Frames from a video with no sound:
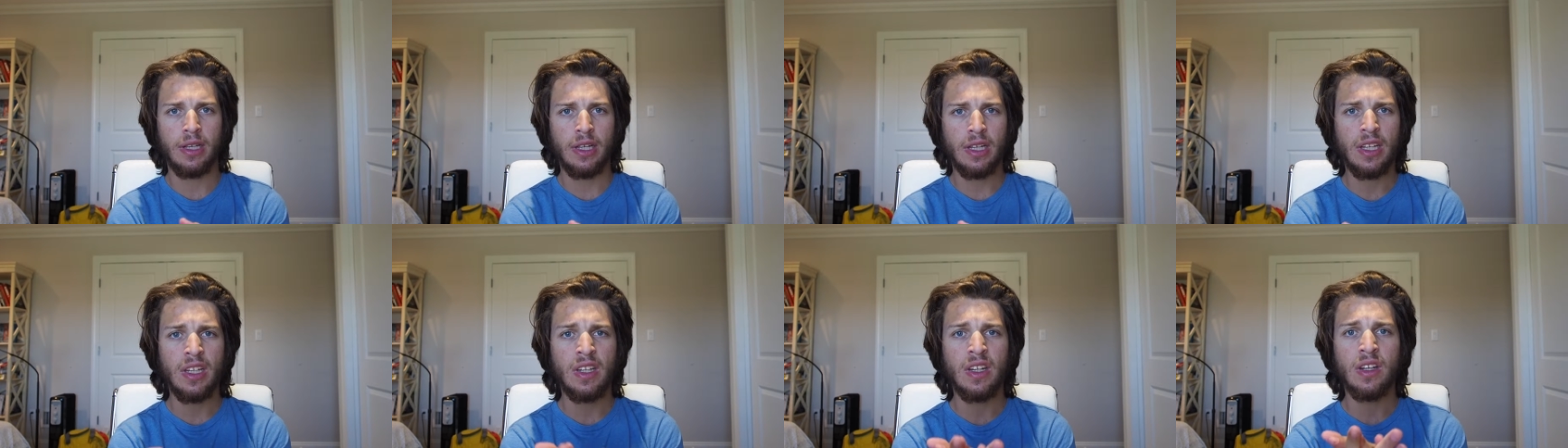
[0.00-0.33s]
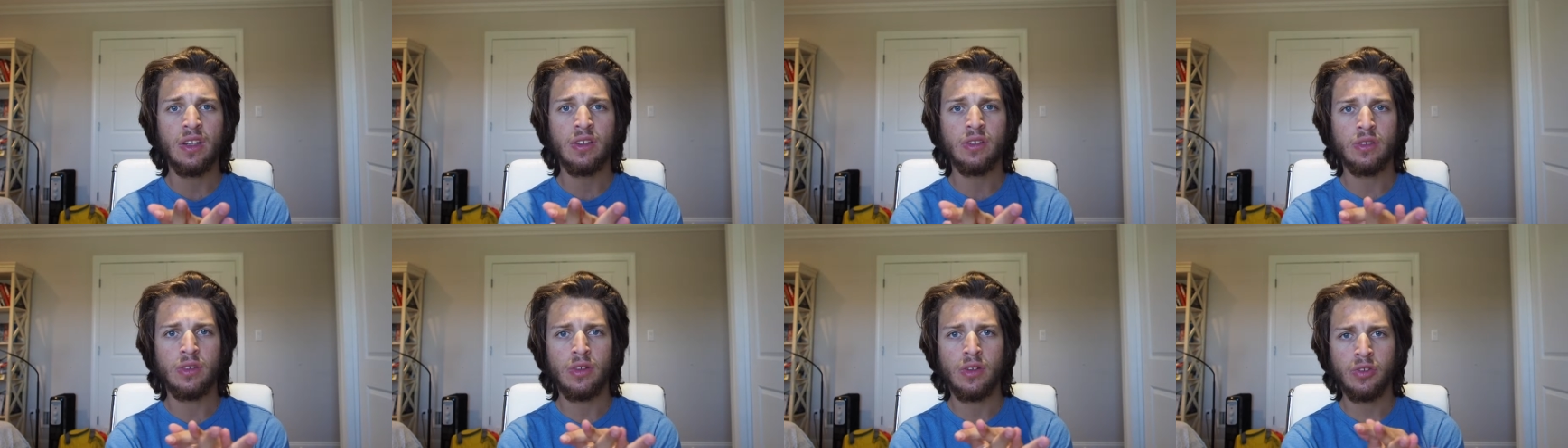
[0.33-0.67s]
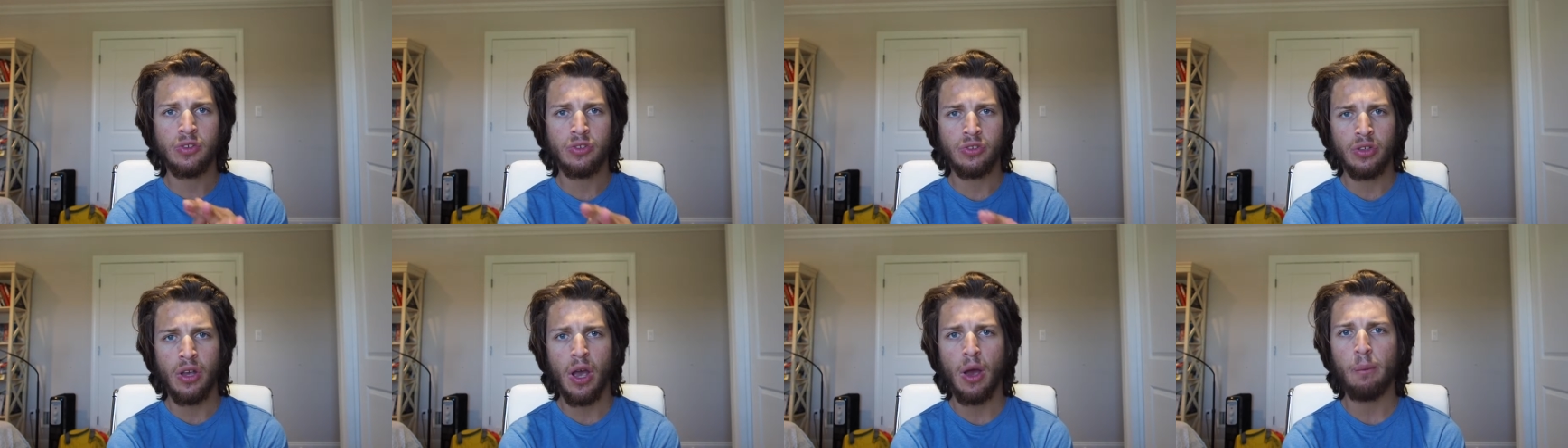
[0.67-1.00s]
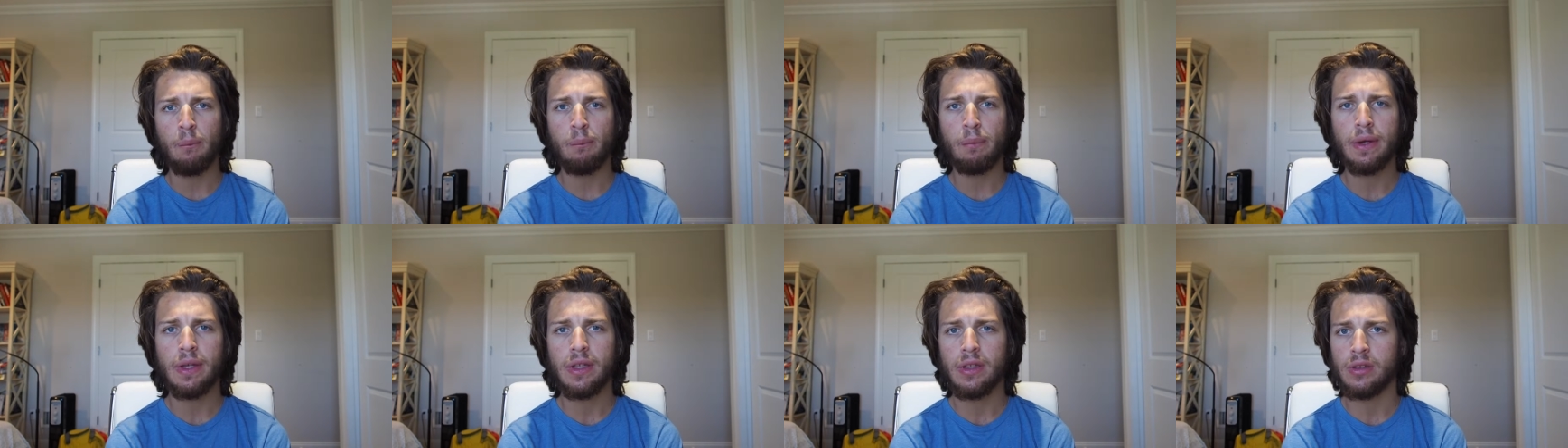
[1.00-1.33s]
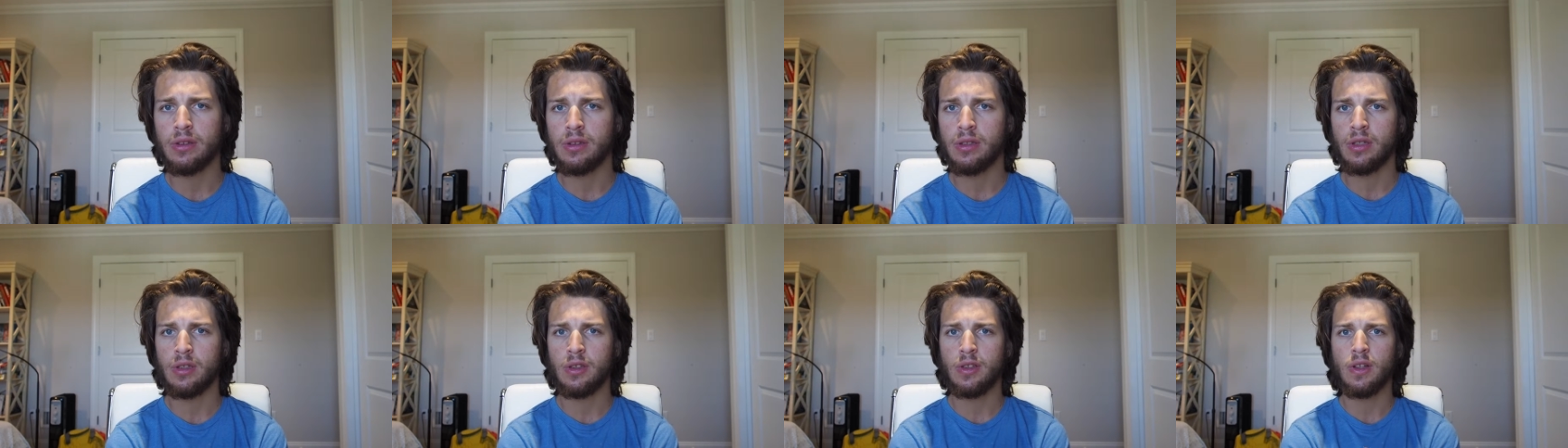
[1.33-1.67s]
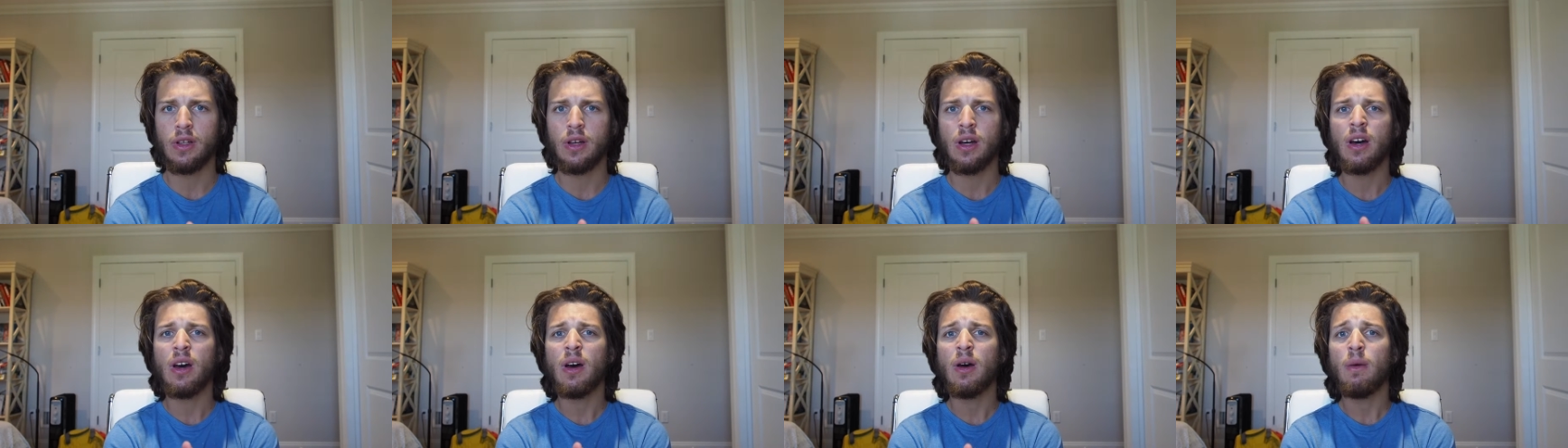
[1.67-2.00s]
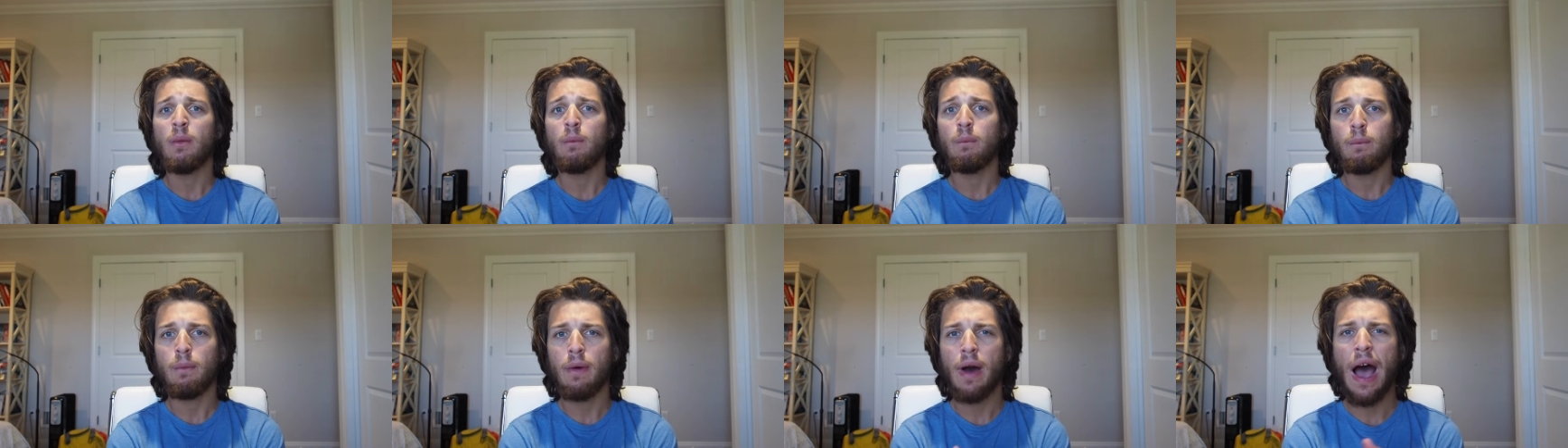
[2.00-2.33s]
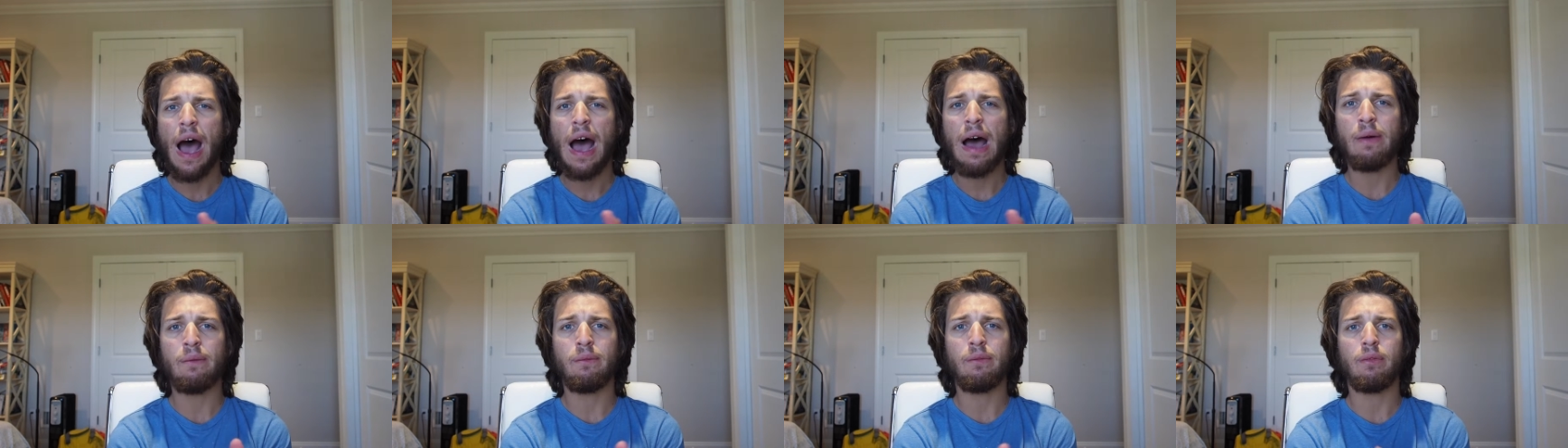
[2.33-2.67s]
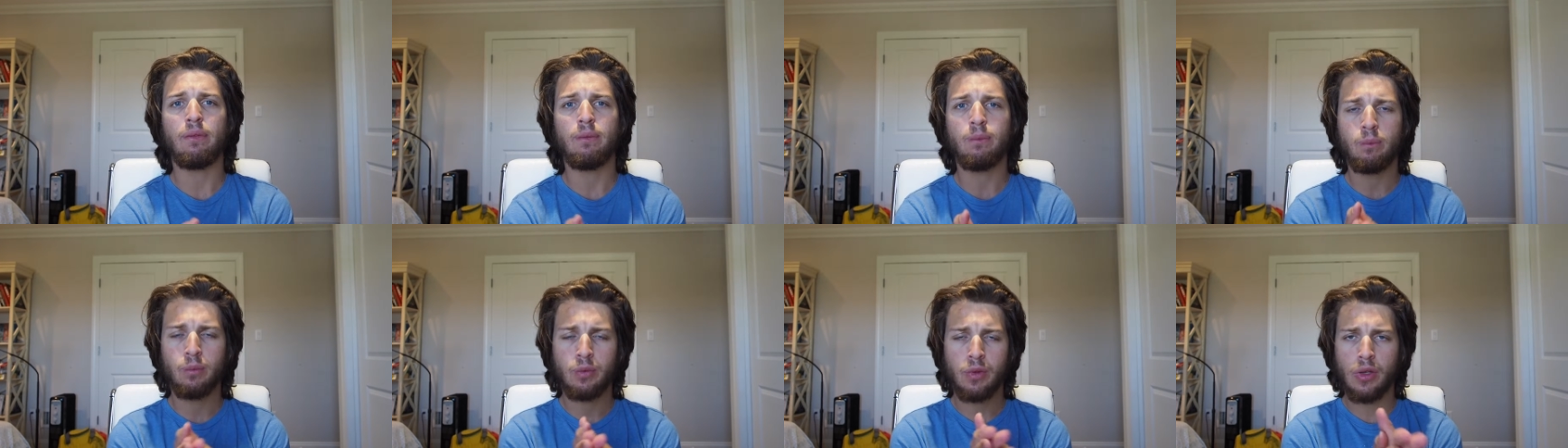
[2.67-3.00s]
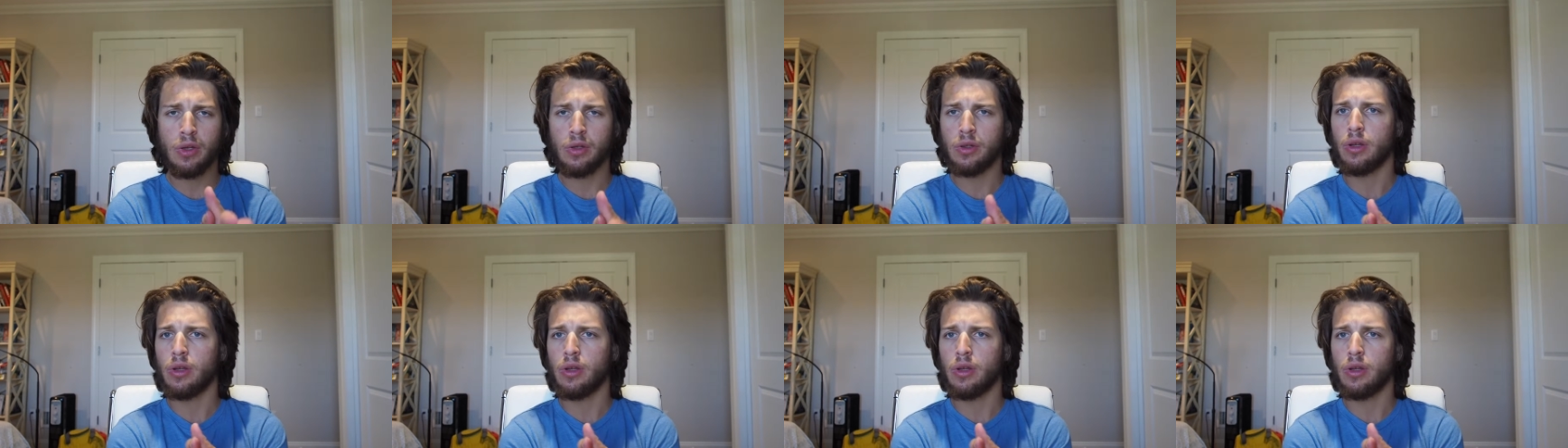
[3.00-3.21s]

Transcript: Eden to jump into the plat to